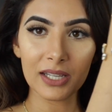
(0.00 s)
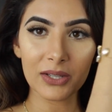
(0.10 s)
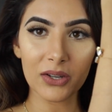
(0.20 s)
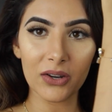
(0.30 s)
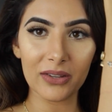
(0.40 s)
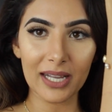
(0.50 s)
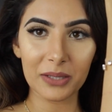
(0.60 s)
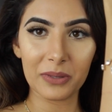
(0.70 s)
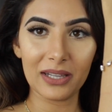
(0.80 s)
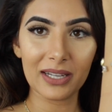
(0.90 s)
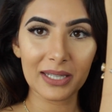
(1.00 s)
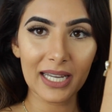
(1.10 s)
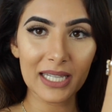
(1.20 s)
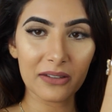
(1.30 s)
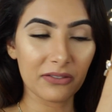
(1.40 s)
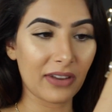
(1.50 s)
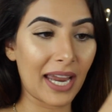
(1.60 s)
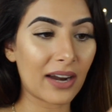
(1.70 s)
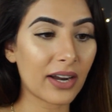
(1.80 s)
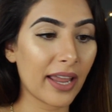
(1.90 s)
So that's what it looks like. It's
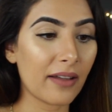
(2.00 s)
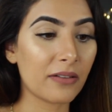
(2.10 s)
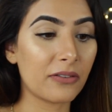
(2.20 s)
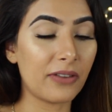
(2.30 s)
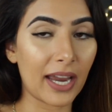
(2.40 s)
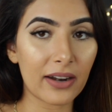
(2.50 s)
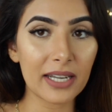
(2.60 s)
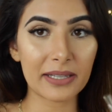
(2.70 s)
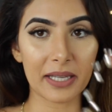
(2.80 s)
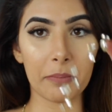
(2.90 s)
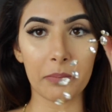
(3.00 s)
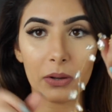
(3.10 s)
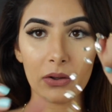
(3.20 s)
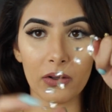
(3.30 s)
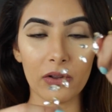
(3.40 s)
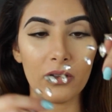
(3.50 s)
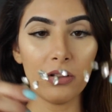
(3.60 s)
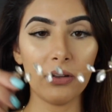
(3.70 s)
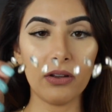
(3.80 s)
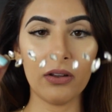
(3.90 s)
very, very
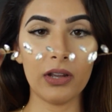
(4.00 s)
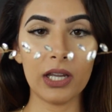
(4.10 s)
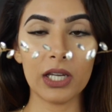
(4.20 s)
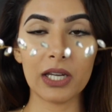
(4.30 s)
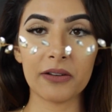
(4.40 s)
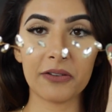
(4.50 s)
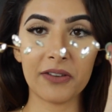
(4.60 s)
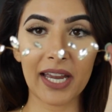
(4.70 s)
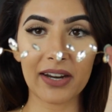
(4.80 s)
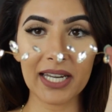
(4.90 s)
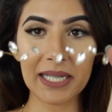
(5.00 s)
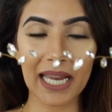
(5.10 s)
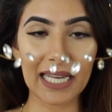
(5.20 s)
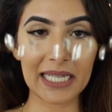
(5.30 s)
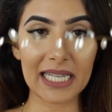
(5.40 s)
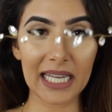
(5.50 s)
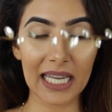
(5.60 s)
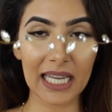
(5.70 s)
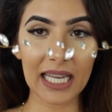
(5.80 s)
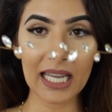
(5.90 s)
simple, very
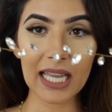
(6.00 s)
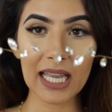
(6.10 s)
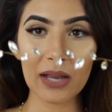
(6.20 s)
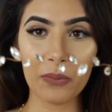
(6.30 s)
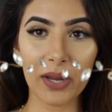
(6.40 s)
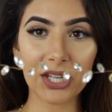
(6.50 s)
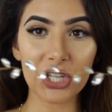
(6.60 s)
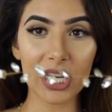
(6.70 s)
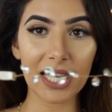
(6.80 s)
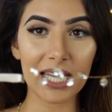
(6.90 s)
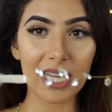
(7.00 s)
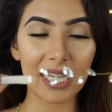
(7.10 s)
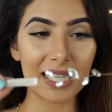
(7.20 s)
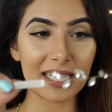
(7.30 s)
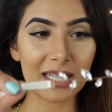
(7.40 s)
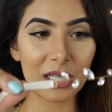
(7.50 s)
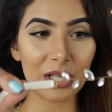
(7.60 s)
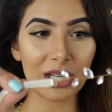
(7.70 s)
dainty, which is